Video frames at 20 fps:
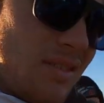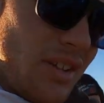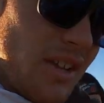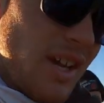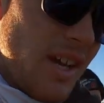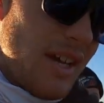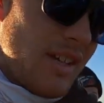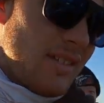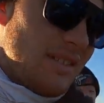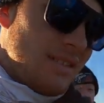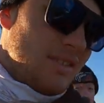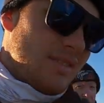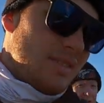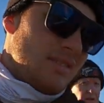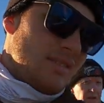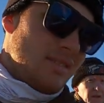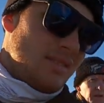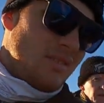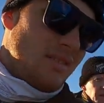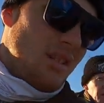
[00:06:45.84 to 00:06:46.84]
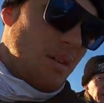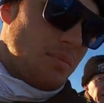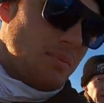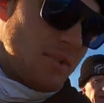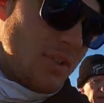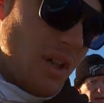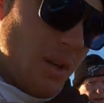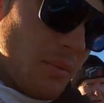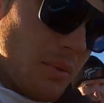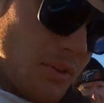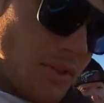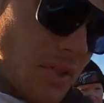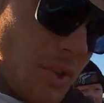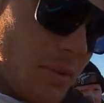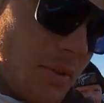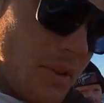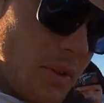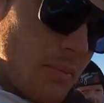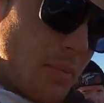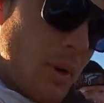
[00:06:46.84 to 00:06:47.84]
Look at that. Up on
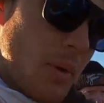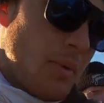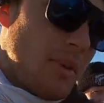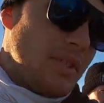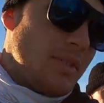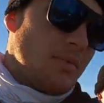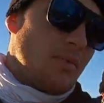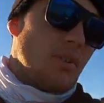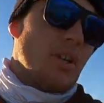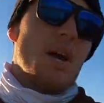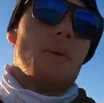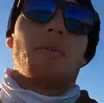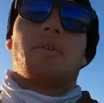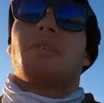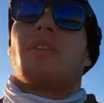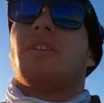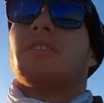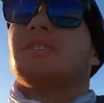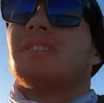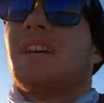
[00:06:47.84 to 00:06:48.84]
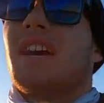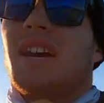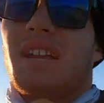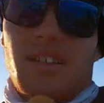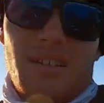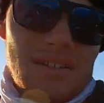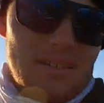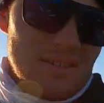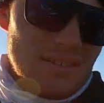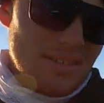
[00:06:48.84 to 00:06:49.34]
top of the bommies. We'll come across that.